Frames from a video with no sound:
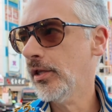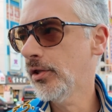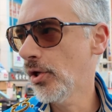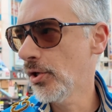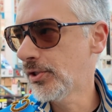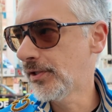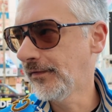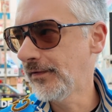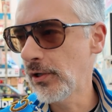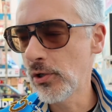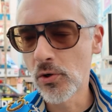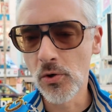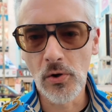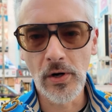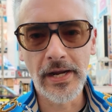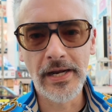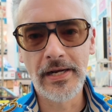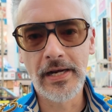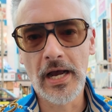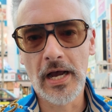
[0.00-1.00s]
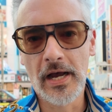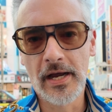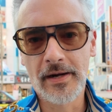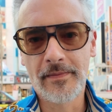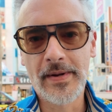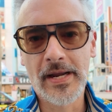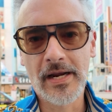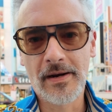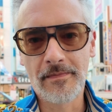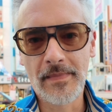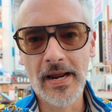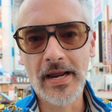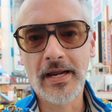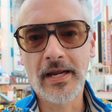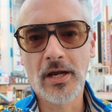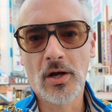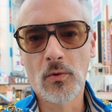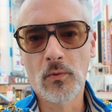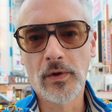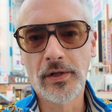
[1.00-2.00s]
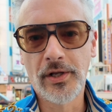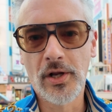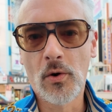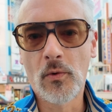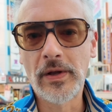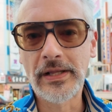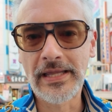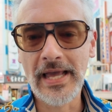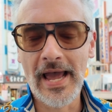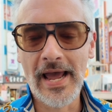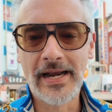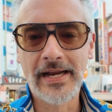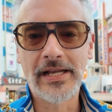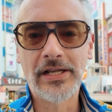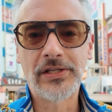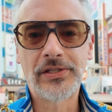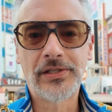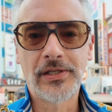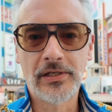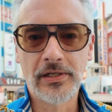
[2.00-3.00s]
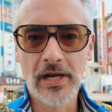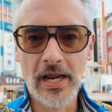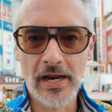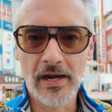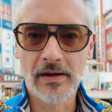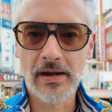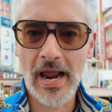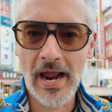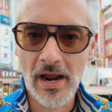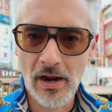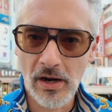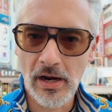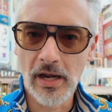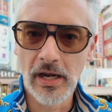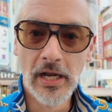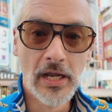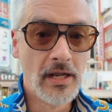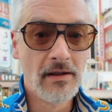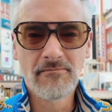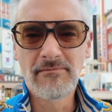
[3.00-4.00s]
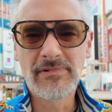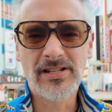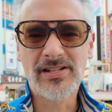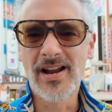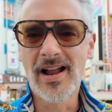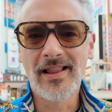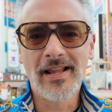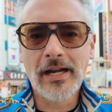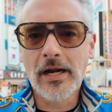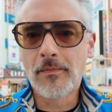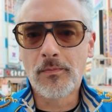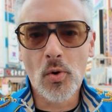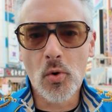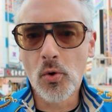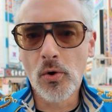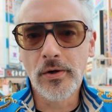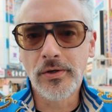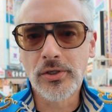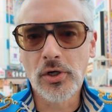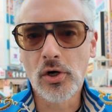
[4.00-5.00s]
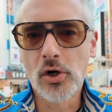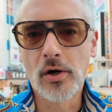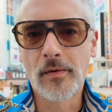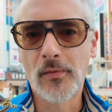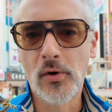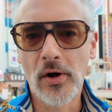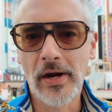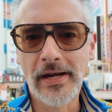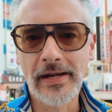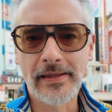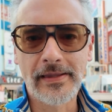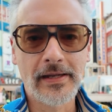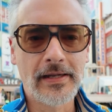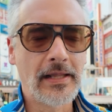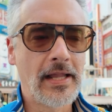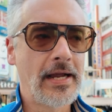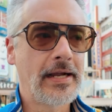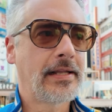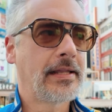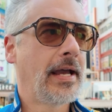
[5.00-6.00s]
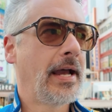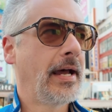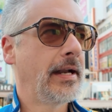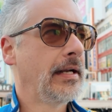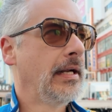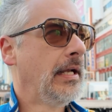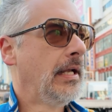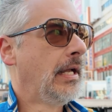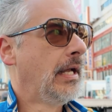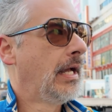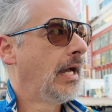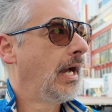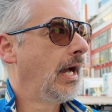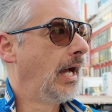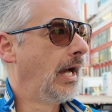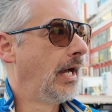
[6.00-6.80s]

Those of you who are into anime and manga will know what that is, and, and uh, it's not like a porn term or anything like that.